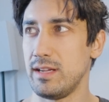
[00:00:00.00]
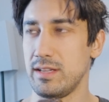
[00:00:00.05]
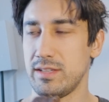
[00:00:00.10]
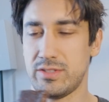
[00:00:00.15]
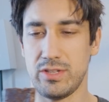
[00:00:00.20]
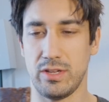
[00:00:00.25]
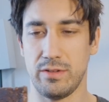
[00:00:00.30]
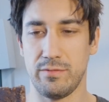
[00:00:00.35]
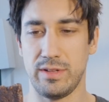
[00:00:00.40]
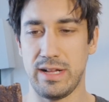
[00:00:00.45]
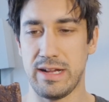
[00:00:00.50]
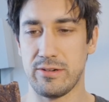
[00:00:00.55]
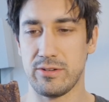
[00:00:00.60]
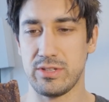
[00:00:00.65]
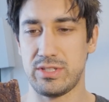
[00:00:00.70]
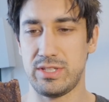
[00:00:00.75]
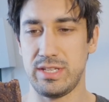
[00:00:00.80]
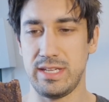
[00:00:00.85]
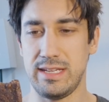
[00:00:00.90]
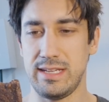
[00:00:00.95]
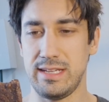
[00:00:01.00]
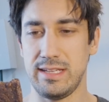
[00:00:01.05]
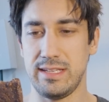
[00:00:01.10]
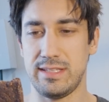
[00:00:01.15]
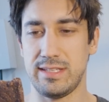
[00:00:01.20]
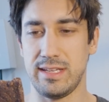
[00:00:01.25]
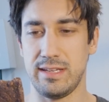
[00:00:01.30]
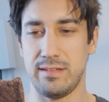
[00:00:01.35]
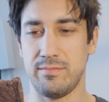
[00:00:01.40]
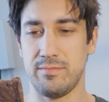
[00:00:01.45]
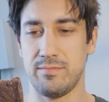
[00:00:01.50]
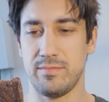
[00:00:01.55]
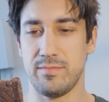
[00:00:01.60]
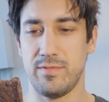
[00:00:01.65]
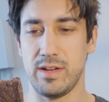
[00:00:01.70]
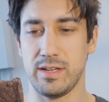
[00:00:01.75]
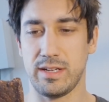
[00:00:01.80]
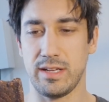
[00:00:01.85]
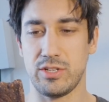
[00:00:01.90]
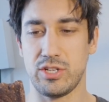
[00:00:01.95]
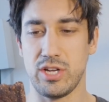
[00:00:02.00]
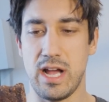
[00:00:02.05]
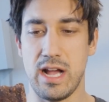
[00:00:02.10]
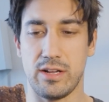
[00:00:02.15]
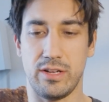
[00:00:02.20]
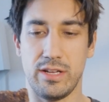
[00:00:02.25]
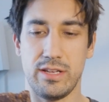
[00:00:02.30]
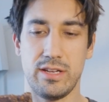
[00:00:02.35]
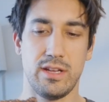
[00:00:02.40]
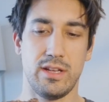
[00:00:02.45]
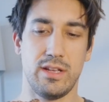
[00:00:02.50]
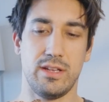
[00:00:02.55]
sunflower seeds and fucking chocolate.